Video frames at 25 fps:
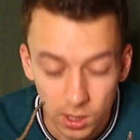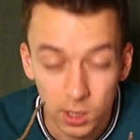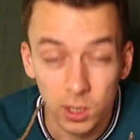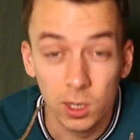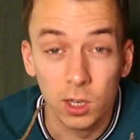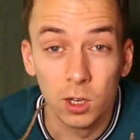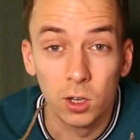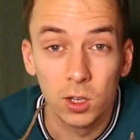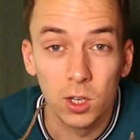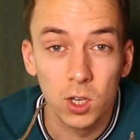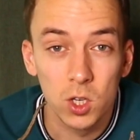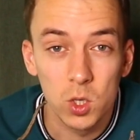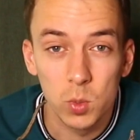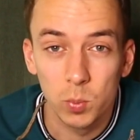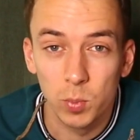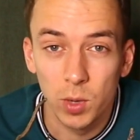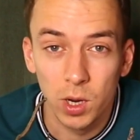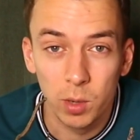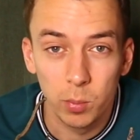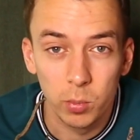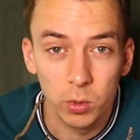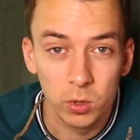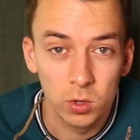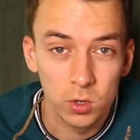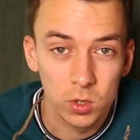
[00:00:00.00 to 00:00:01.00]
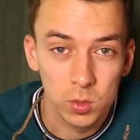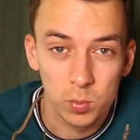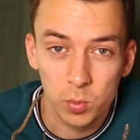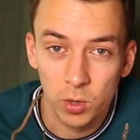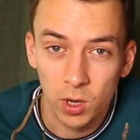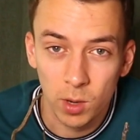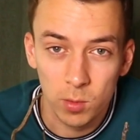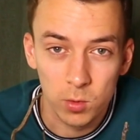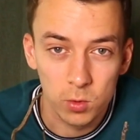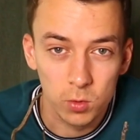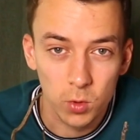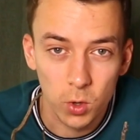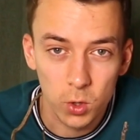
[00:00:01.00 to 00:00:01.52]
and then the kitchen paper just
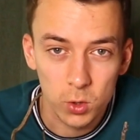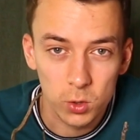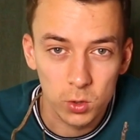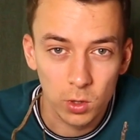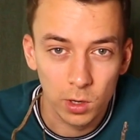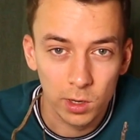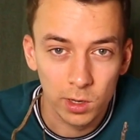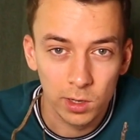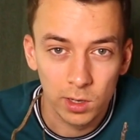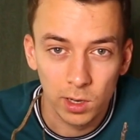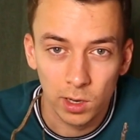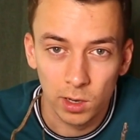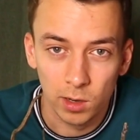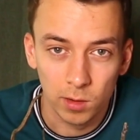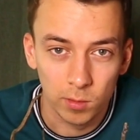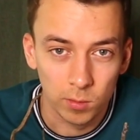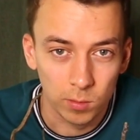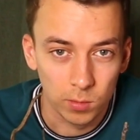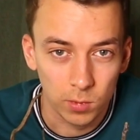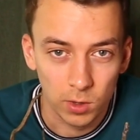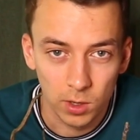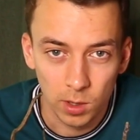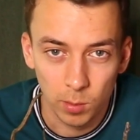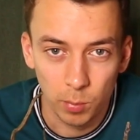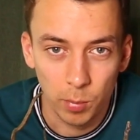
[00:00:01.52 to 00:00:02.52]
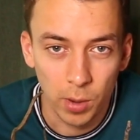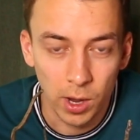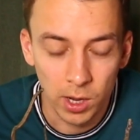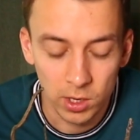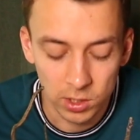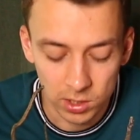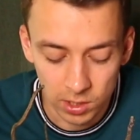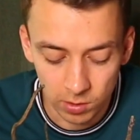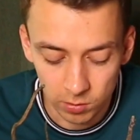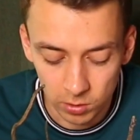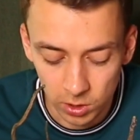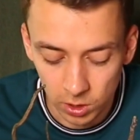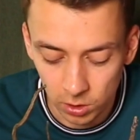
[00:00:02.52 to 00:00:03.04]
becomes rock solid and binds
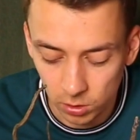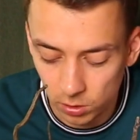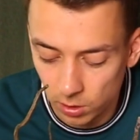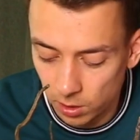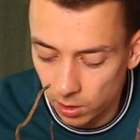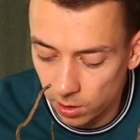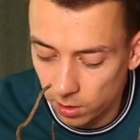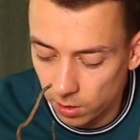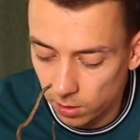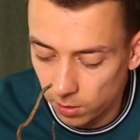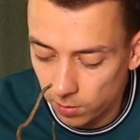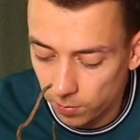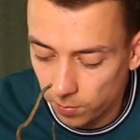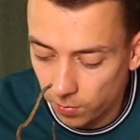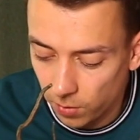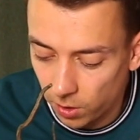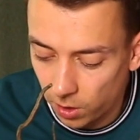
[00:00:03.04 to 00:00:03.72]
everything together.